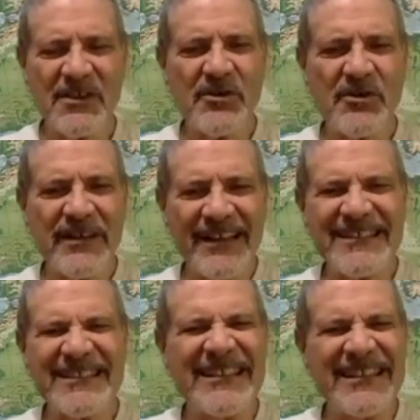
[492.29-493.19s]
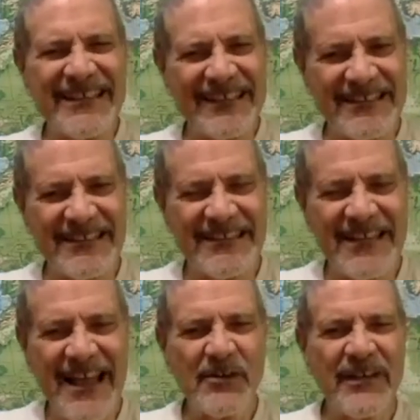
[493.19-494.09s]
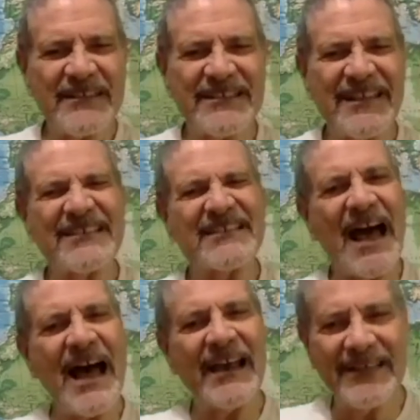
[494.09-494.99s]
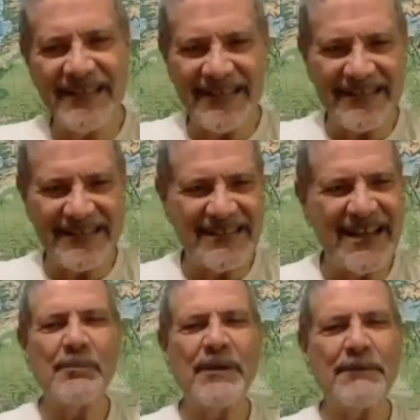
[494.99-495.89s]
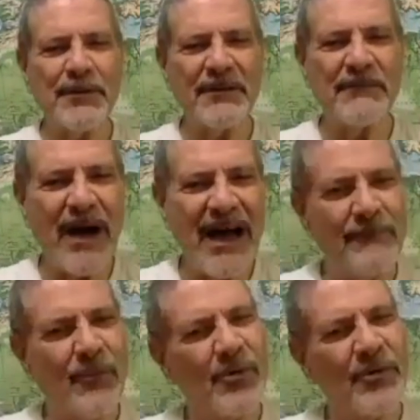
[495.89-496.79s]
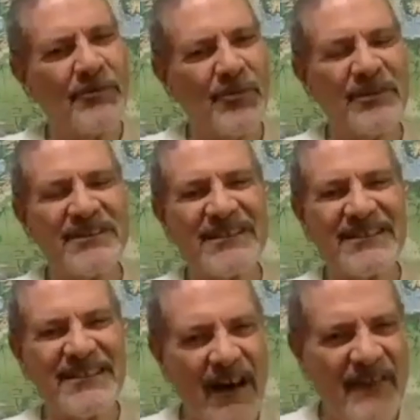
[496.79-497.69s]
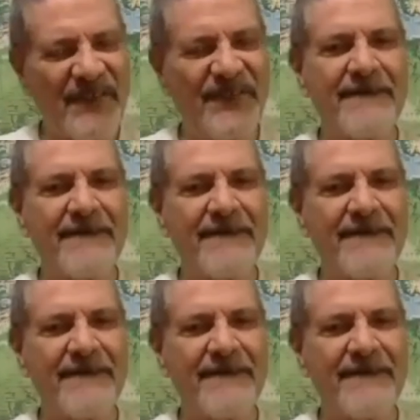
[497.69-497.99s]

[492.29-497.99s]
creates needs and creates anxieties for people to buy more and more stuff